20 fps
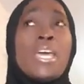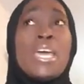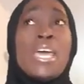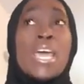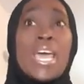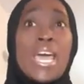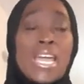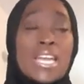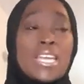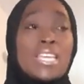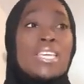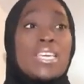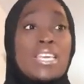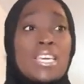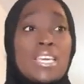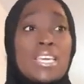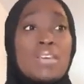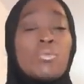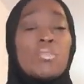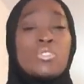and
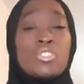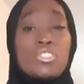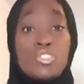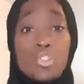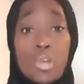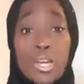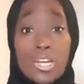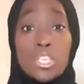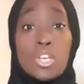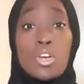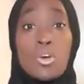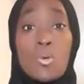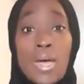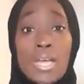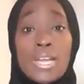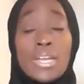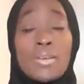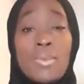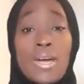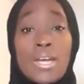he was trying to go at
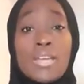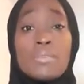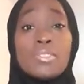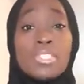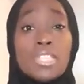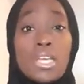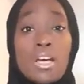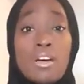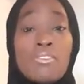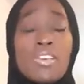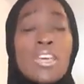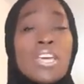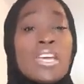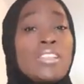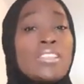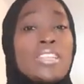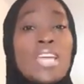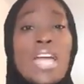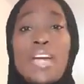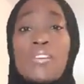it by himself.
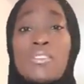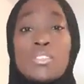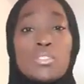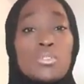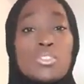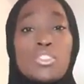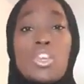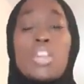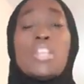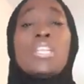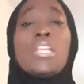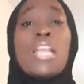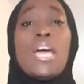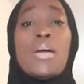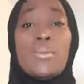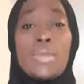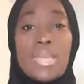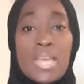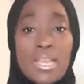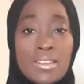The IRS was not
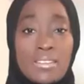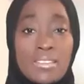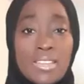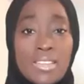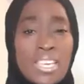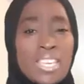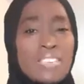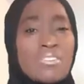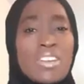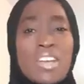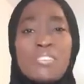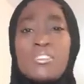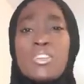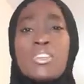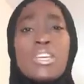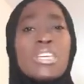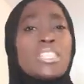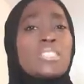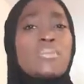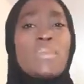allowing anything. Even after he
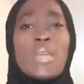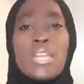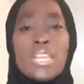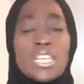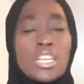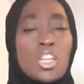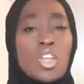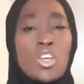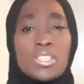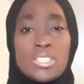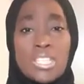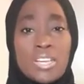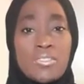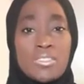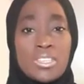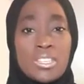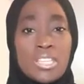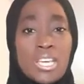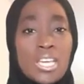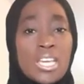explained he'd lost
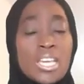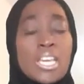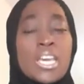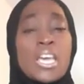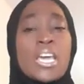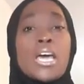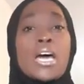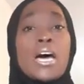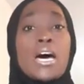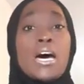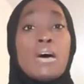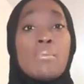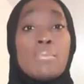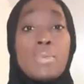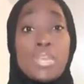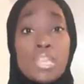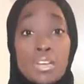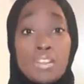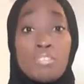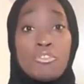everything
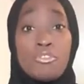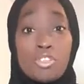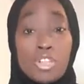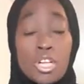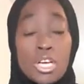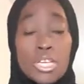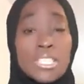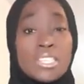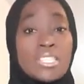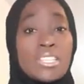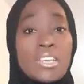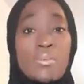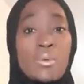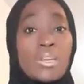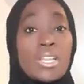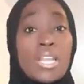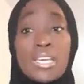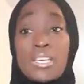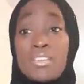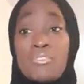in a flood, they were
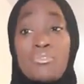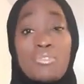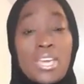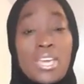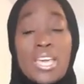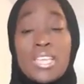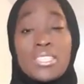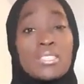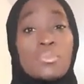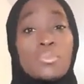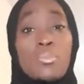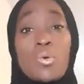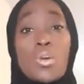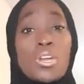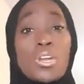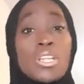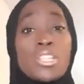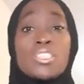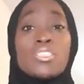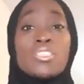like, if you can't support
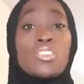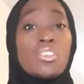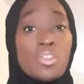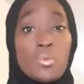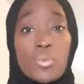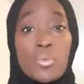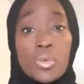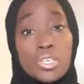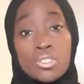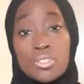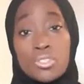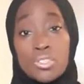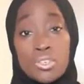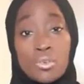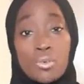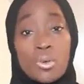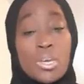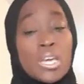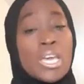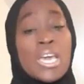it, there's nothing we could
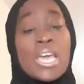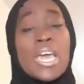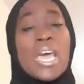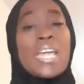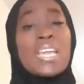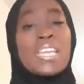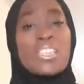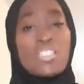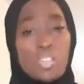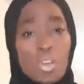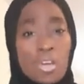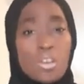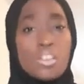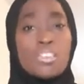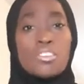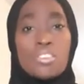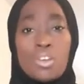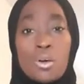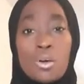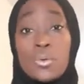do. And he thought,
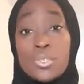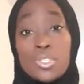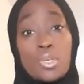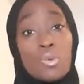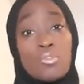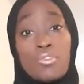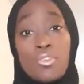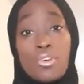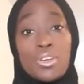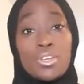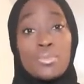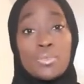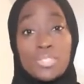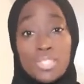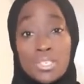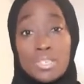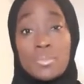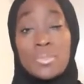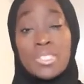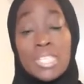it was over. He was
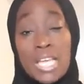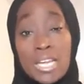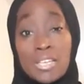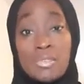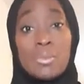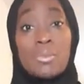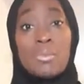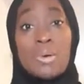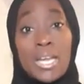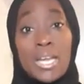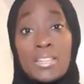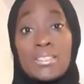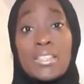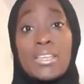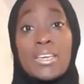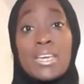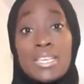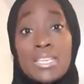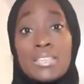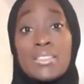going to be saddled with about
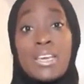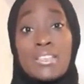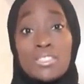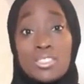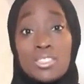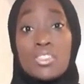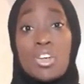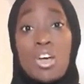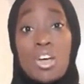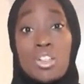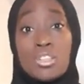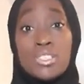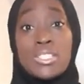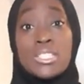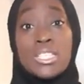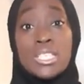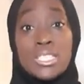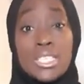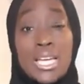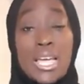$80,000
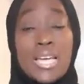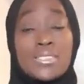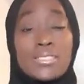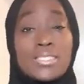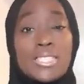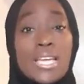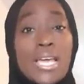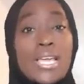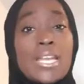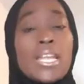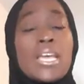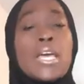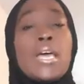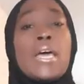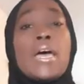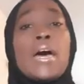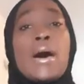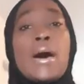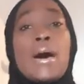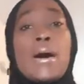in tax debt.
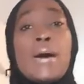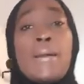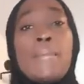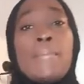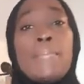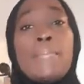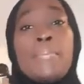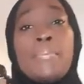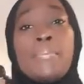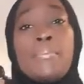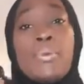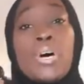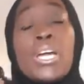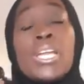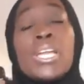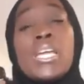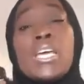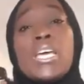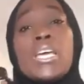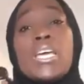
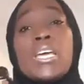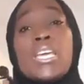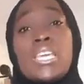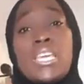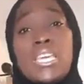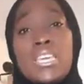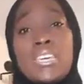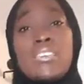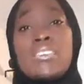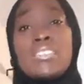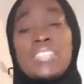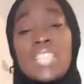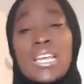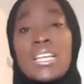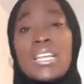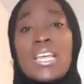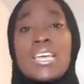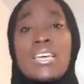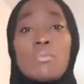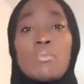But he said
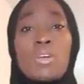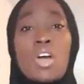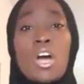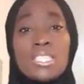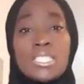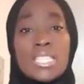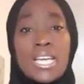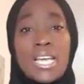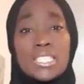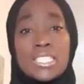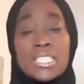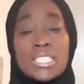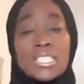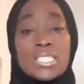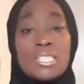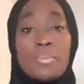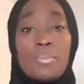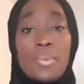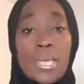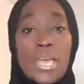let him contact a
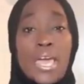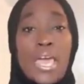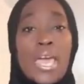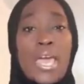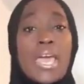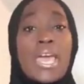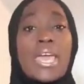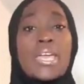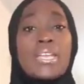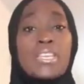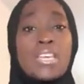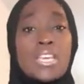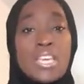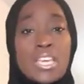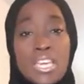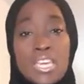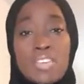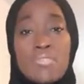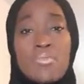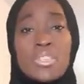CPA, and
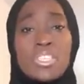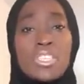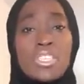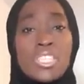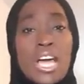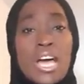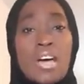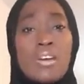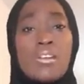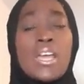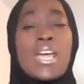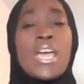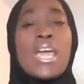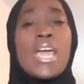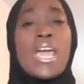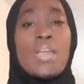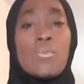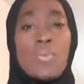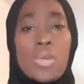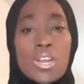he reached out.
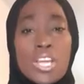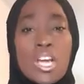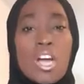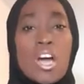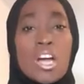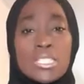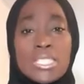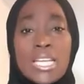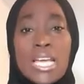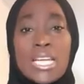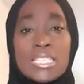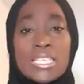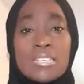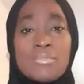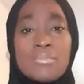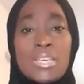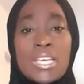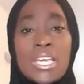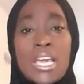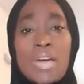And when he contacted
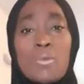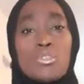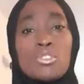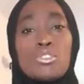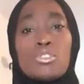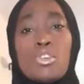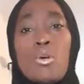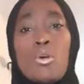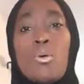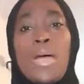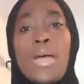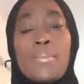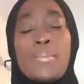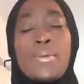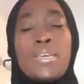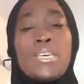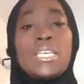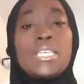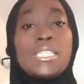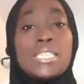me, I was so
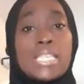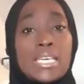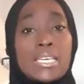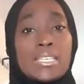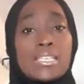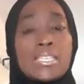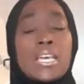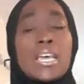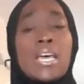happy he did,